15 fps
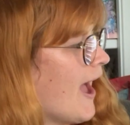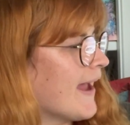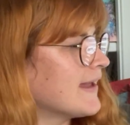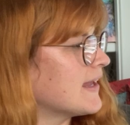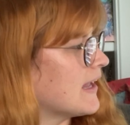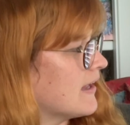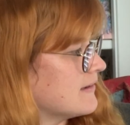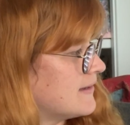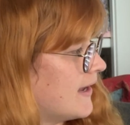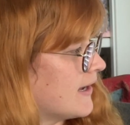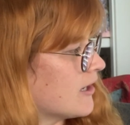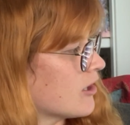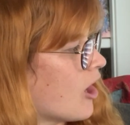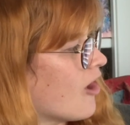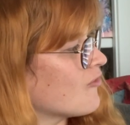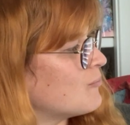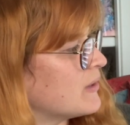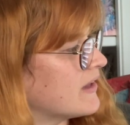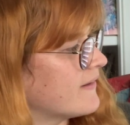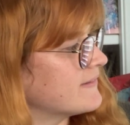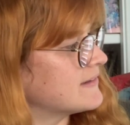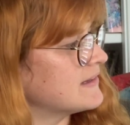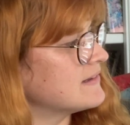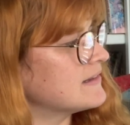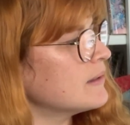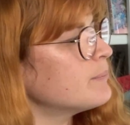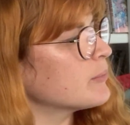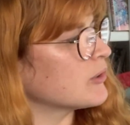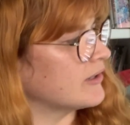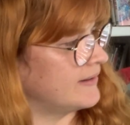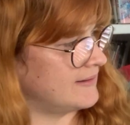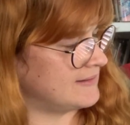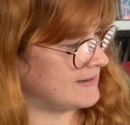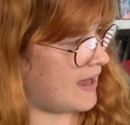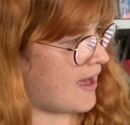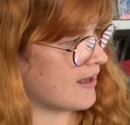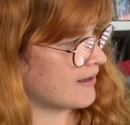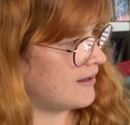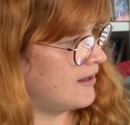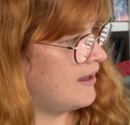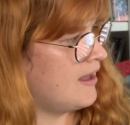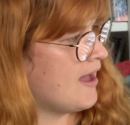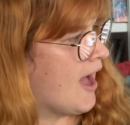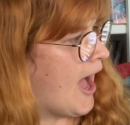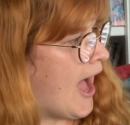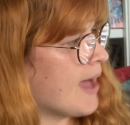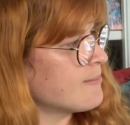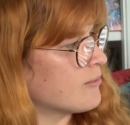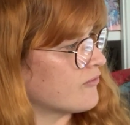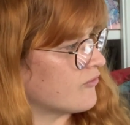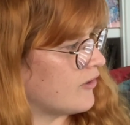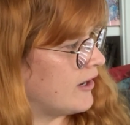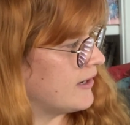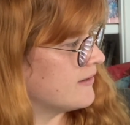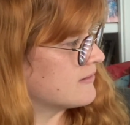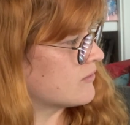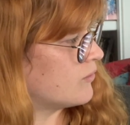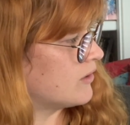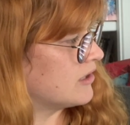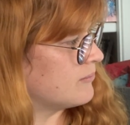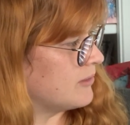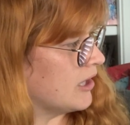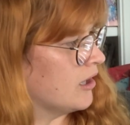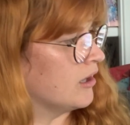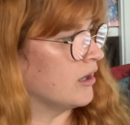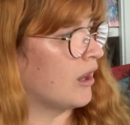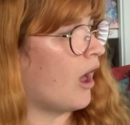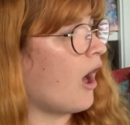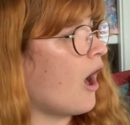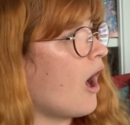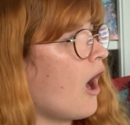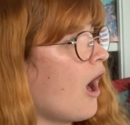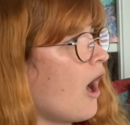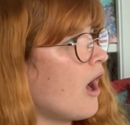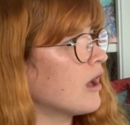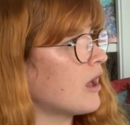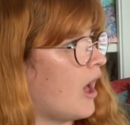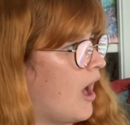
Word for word: I can't take it off because the zipper is stuck. I'm afraid it's going to be a long,